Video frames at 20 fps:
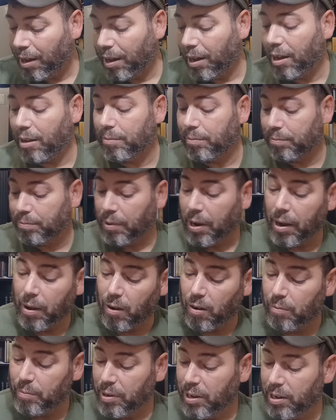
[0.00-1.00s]
And by
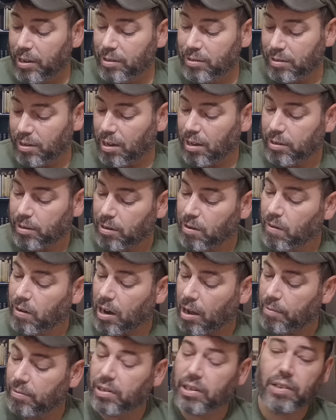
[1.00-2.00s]
all means, uh, you know what?
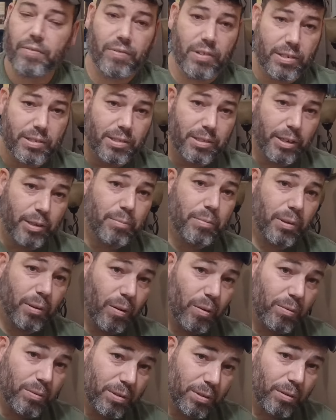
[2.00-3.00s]
I'll leave this link
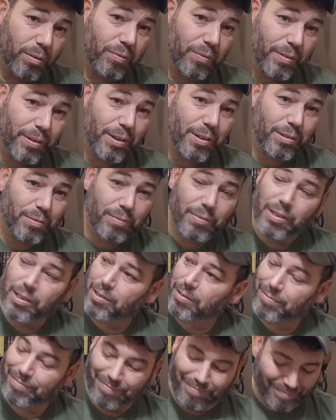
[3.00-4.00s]
below too for this one.
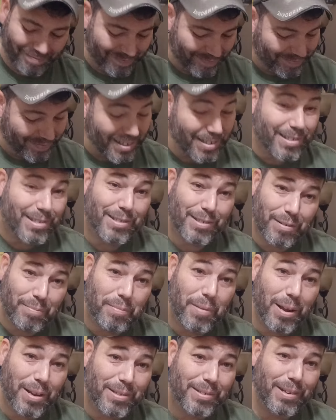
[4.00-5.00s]
This this is a
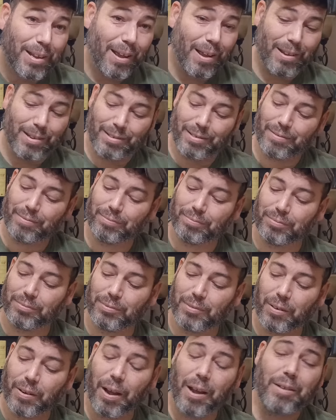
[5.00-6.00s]
must, guys.
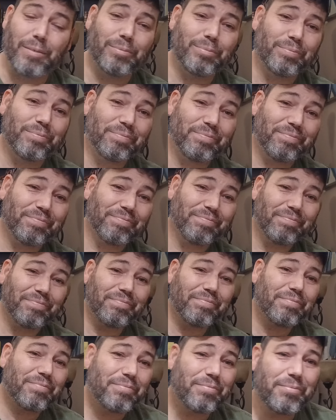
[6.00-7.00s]
Okay?
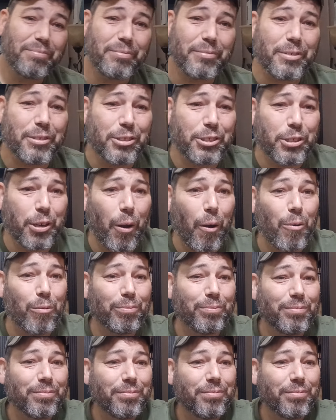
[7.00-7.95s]
Shalom.